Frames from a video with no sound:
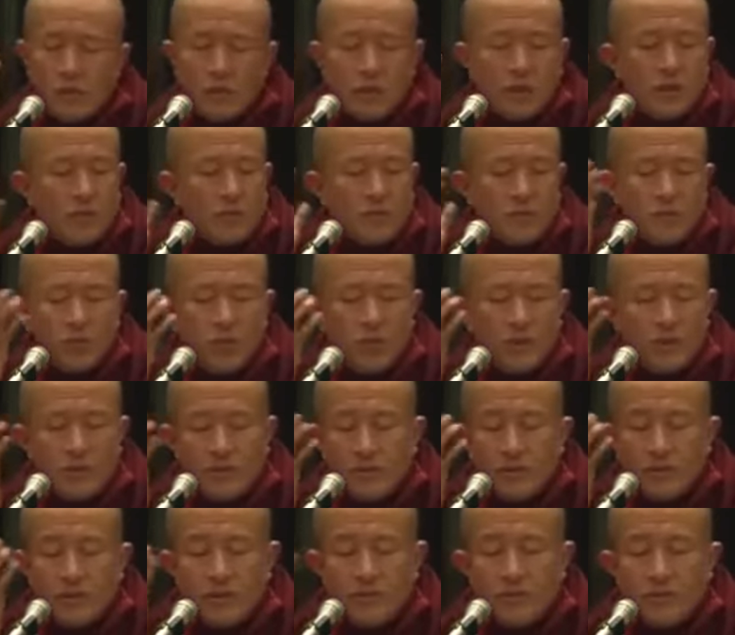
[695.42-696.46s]
Or yeah,
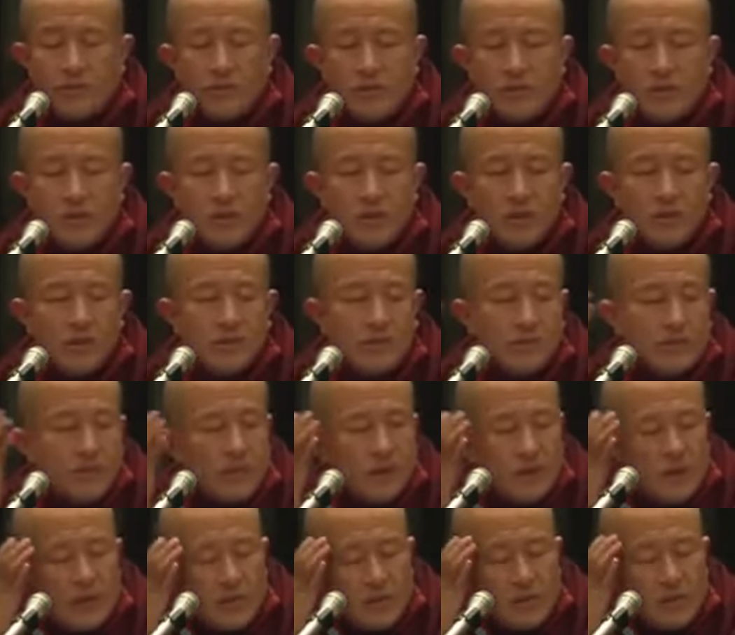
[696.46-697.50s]
whatever.
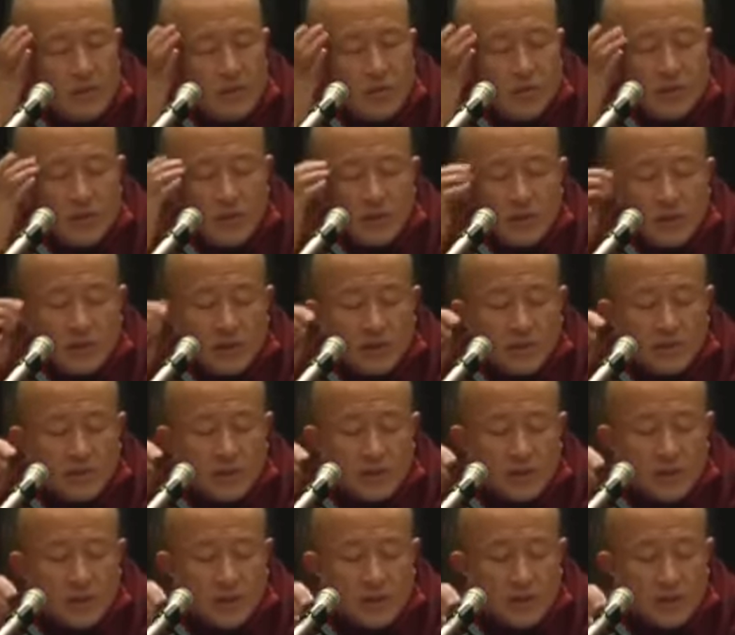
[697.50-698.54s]
Different lamas would say
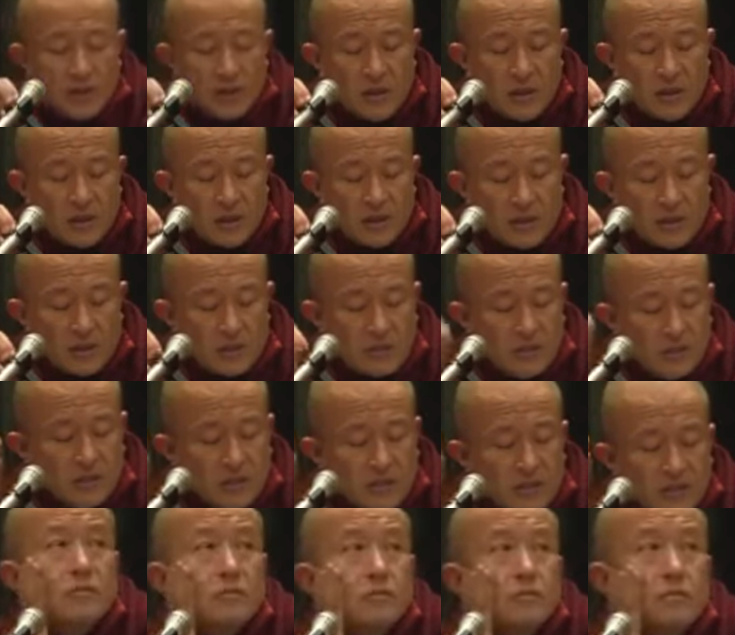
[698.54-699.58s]
different things. And
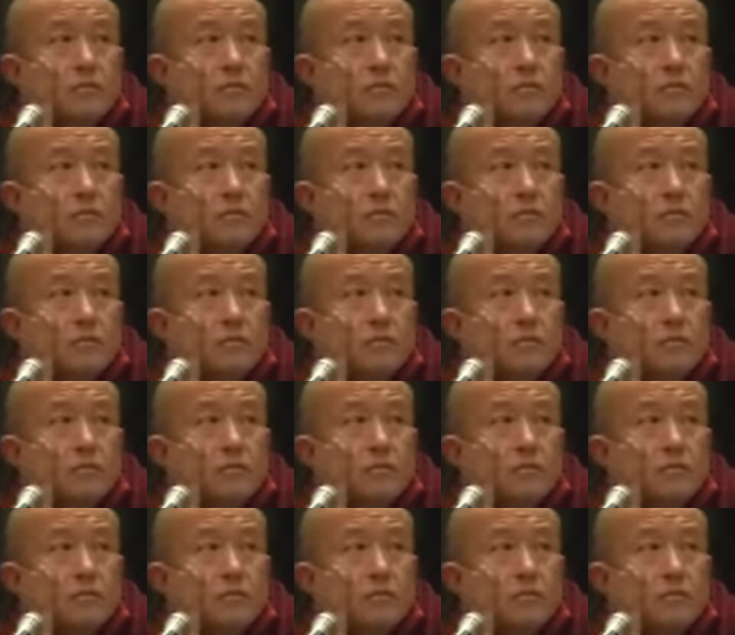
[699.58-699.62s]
